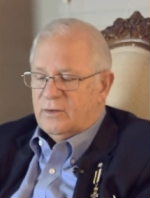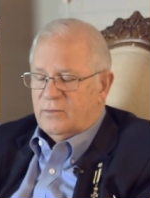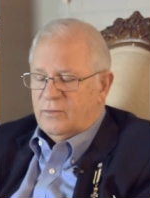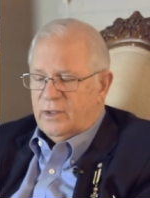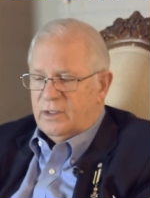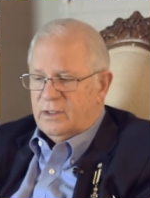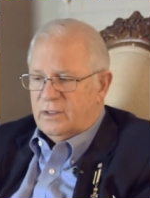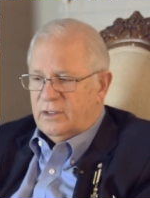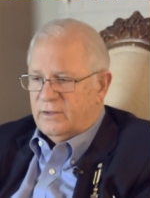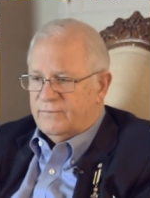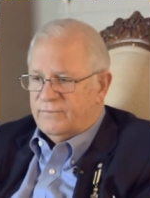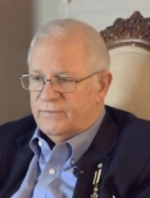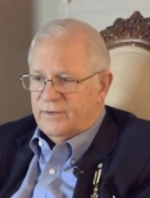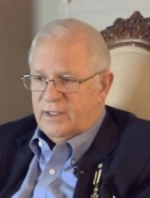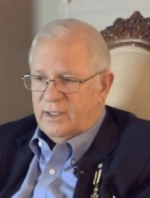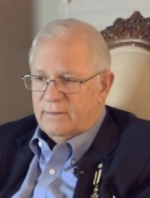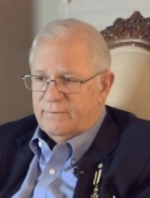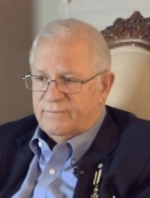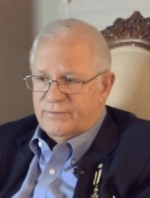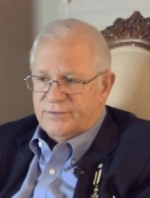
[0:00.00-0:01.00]
We'd looked for
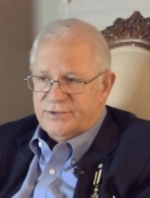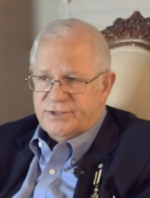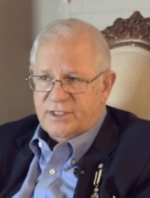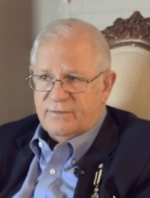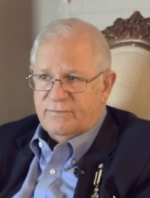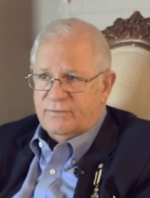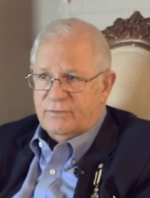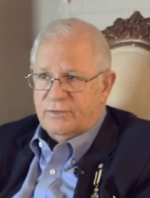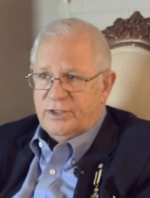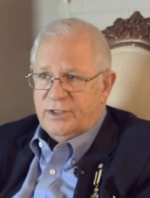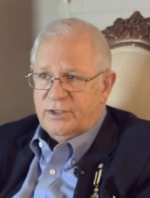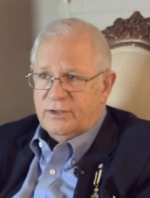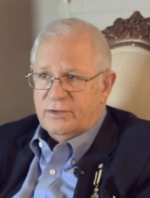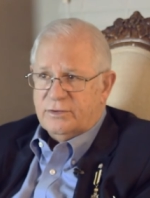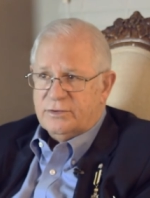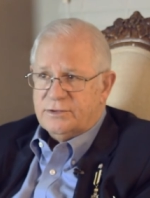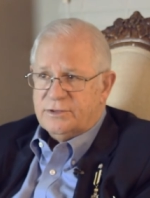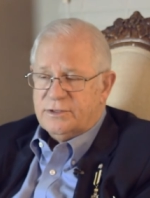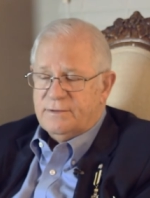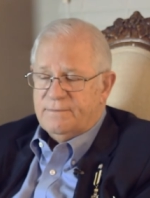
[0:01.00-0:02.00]
him for several
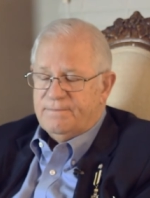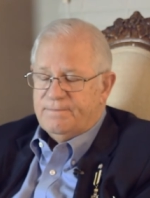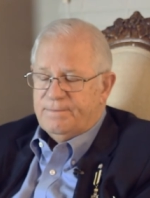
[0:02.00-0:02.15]
years.